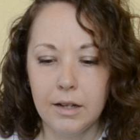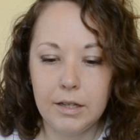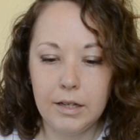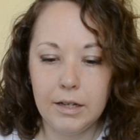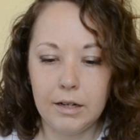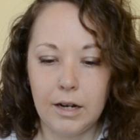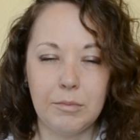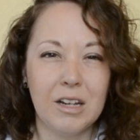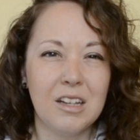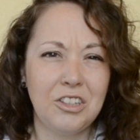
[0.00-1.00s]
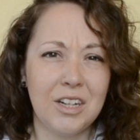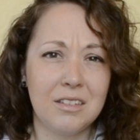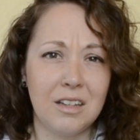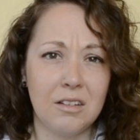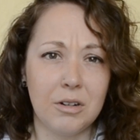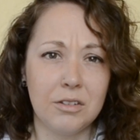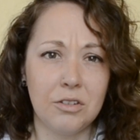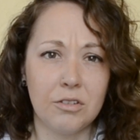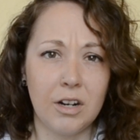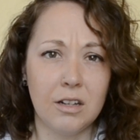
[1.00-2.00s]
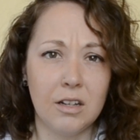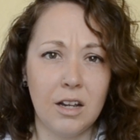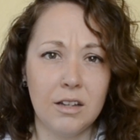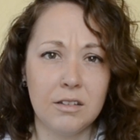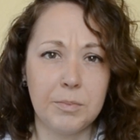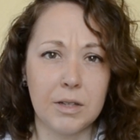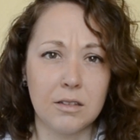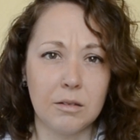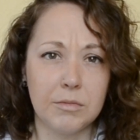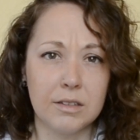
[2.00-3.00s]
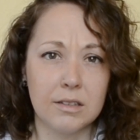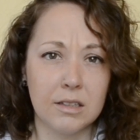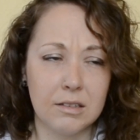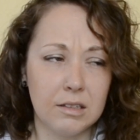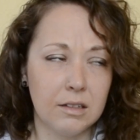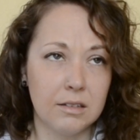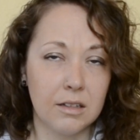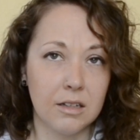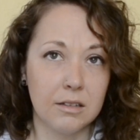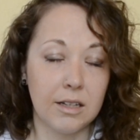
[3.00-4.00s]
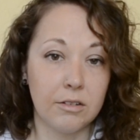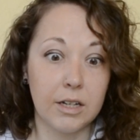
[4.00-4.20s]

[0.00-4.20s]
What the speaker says: Here, I'm not gonna try to say the words in Ukrainian, guys, because it's gonna sound